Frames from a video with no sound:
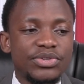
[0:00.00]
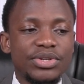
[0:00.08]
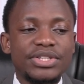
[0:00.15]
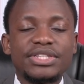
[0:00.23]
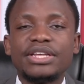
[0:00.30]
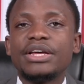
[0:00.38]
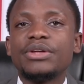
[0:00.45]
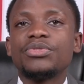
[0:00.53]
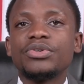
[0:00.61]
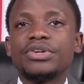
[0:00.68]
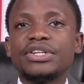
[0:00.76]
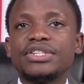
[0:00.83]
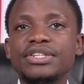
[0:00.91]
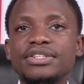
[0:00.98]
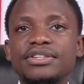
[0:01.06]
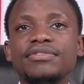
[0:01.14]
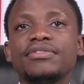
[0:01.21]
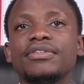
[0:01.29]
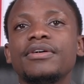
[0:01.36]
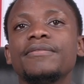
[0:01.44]
So it's the
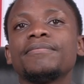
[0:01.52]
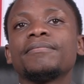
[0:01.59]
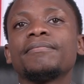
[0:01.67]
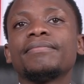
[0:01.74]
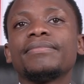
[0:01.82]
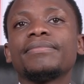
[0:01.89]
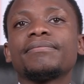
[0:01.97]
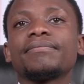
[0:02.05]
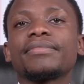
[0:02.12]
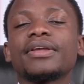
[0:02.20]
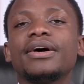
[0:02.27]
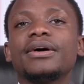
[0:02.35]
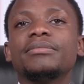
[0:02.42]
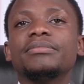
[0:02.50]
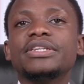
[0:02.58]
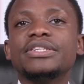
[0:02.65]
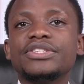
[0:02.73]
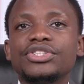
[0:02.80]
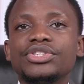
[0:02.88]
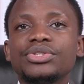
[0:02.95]
authoritative
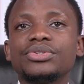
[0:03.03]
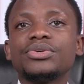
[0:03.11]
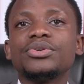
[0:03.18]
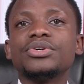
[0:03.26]
decision